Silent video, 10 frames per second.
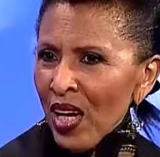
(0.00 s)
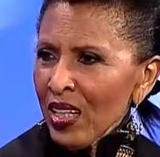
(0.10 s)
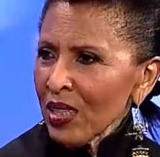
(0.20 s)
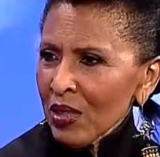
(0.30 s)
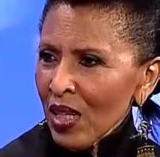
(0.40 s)

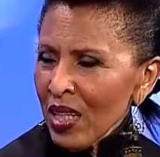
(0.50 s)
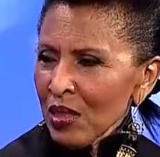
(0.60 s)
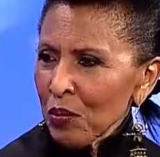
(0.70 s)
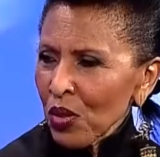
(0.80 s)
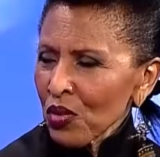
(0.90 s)
find the kind
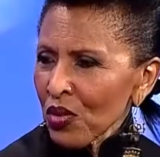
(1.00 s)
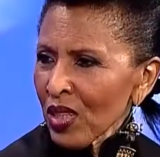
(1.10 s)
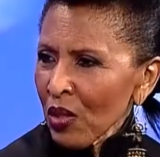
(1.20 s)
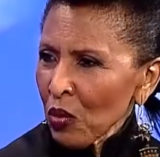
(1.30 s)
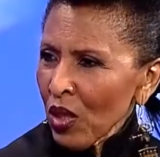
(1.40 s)
of books
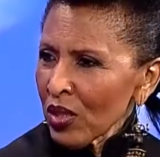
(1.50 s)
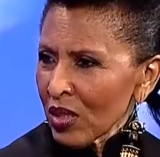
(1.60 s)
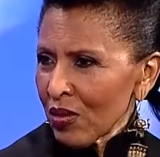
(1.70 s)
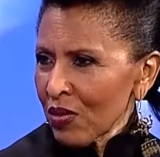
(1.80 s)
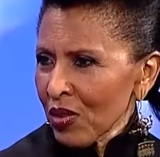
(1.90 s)
that I
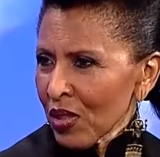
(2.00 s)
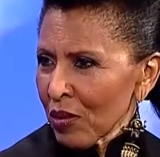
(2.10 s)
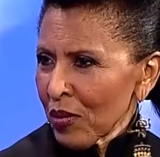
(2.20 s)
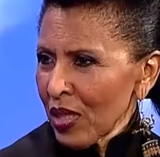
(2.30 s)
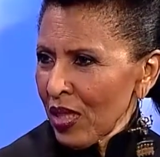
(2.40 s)
wanted for
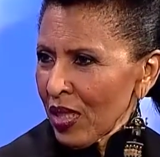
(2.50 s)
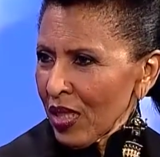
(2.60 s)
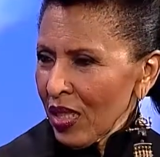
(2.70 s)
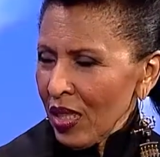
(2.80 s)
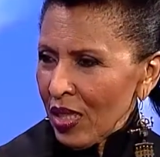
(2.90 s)
them
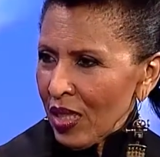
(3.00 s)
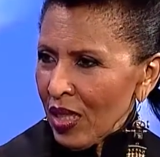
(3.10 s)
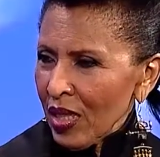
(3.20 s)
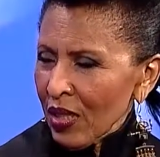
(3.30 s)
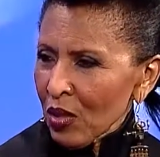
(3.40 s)
in
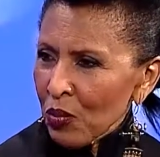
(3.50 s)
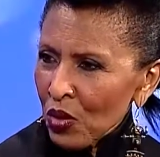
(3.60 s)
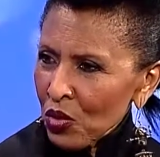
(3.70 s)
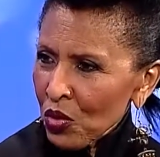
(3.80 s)
any of the bookstores.